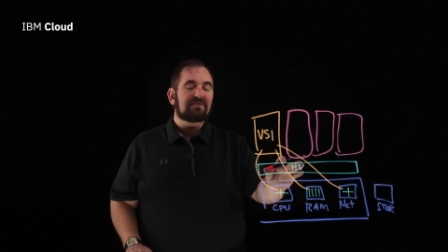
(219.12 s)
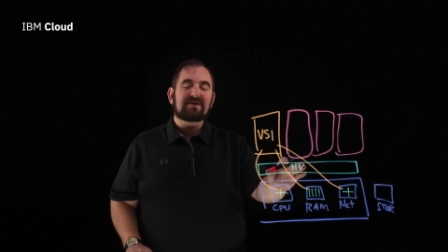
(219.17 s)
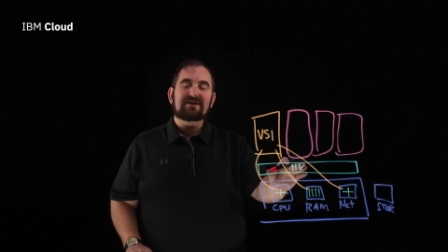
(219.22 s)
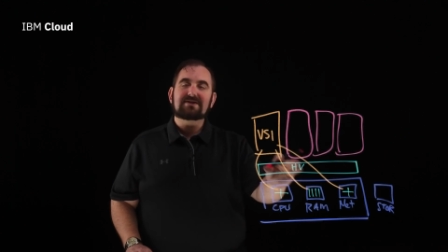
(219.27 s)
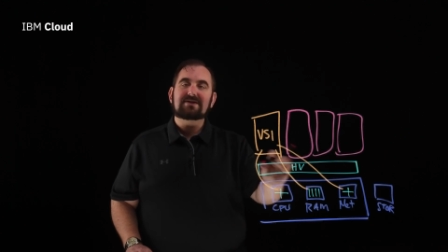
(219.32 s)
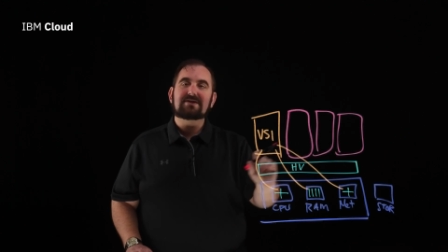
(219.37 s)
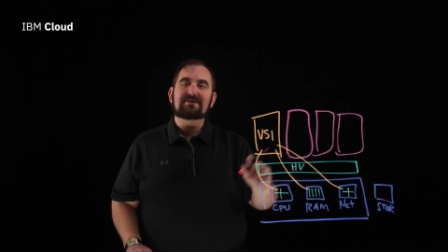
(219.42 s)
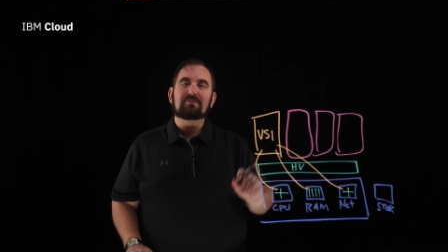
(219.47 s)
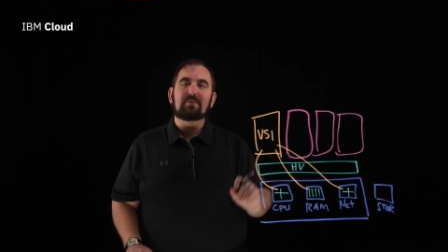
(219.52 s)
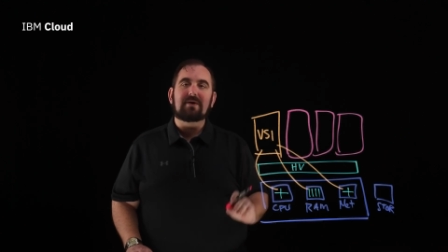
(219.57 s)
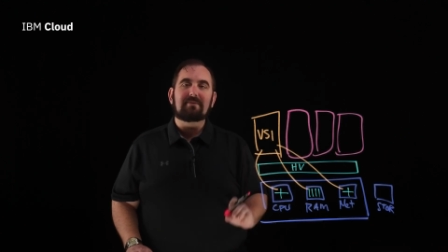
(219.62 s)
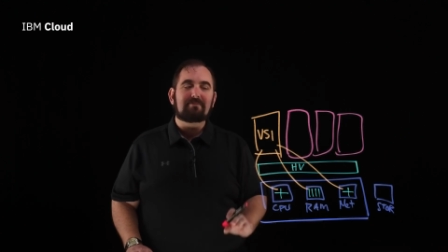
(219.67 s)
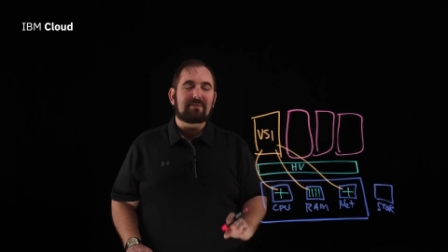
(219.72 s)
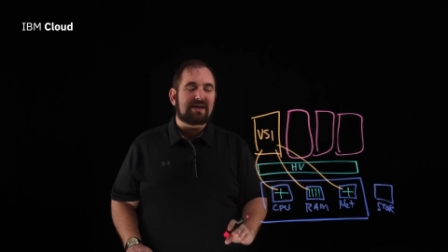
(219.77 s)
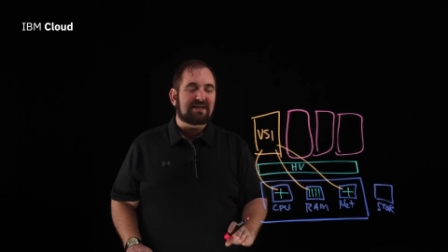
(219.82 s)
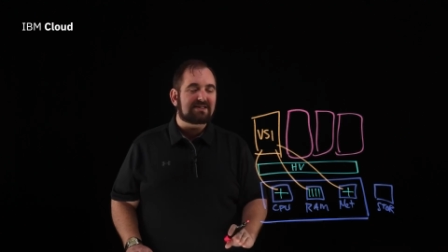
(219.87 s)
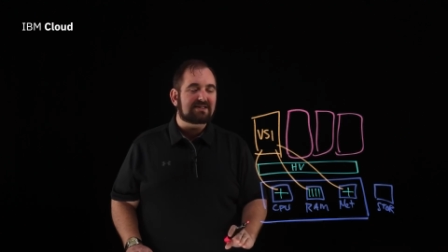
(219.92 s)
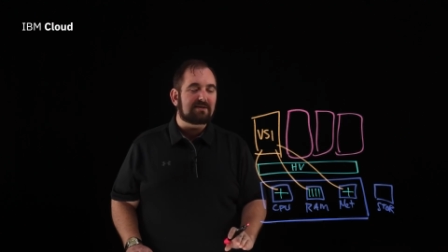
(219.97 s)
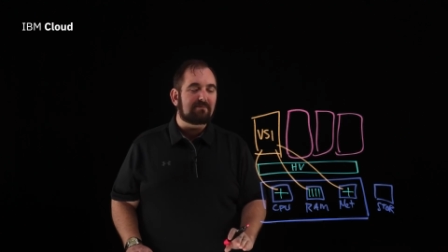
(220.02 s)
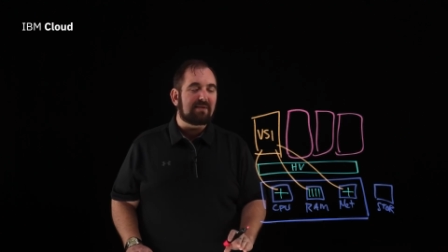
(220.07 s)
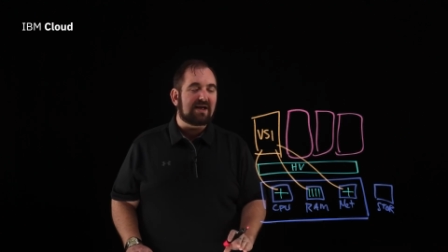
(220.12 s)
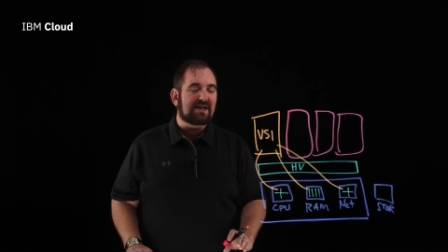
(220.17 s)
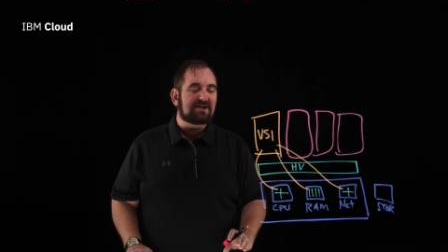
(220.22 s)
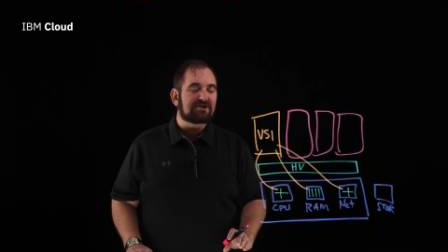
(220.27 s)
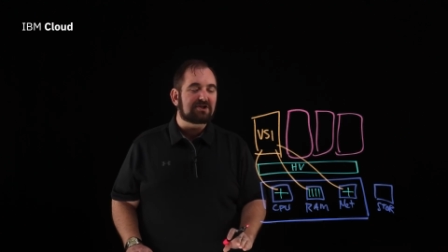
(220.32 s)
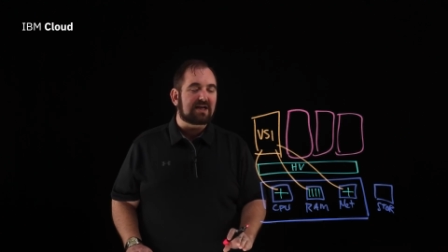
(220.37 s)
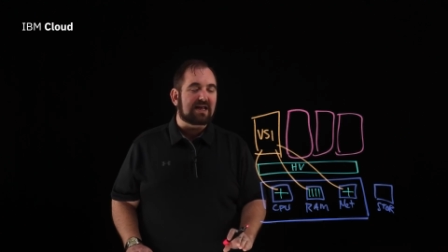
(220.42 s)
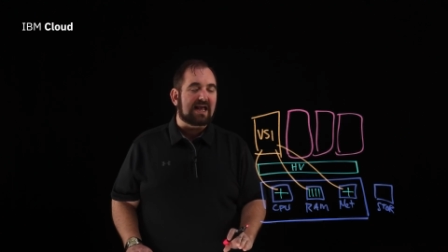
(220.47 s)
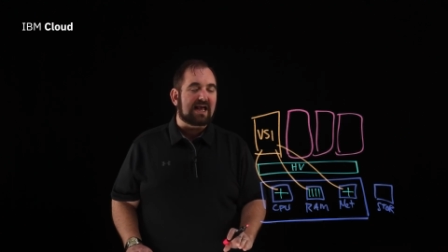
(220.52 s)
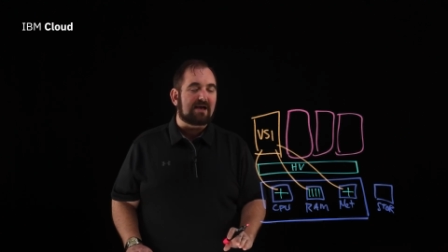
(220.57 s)
this is what makes the
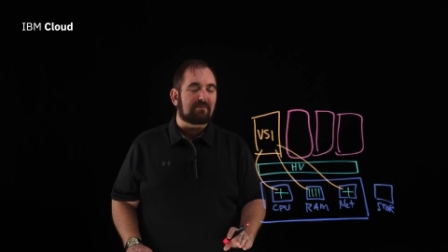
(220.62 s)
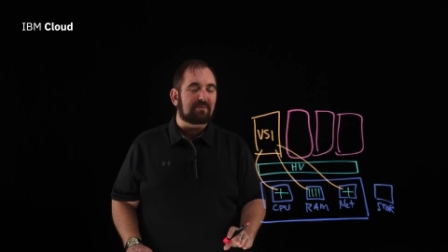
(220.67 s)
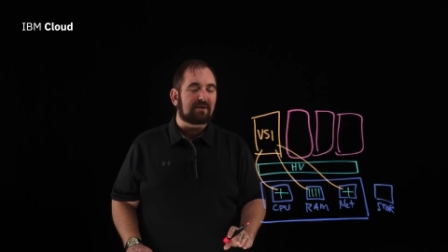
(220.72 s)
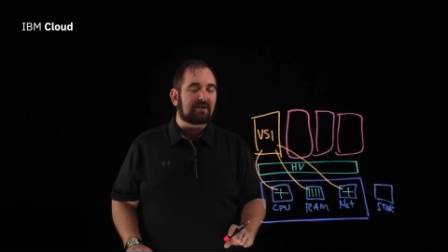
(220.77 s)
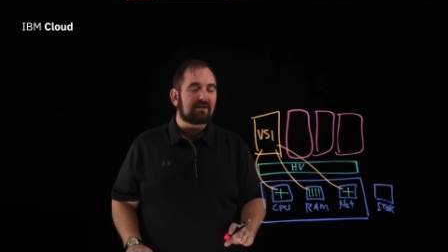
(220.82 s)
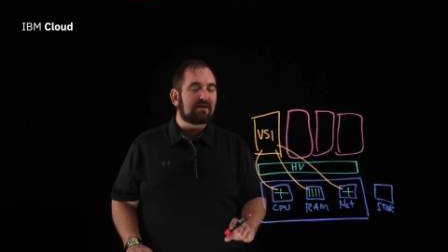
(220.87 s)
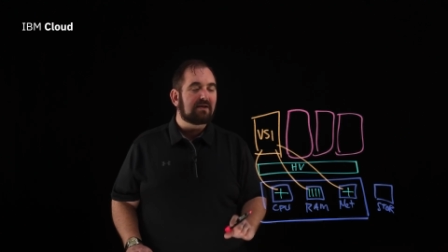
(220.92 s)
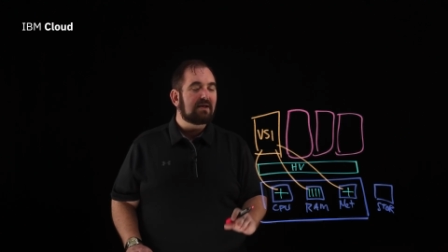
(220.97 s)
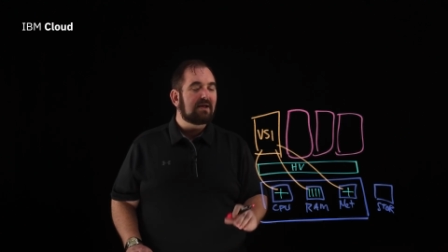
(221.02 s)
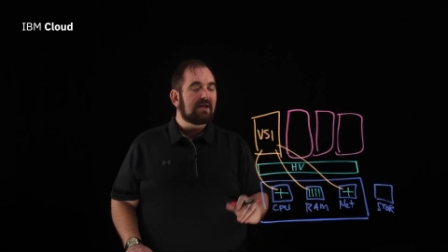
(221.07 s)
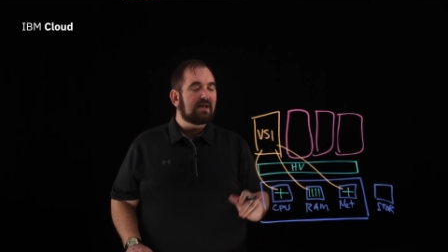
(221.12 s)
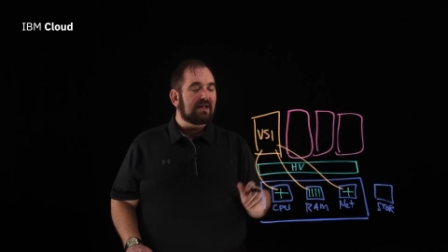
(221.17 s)
magic happen.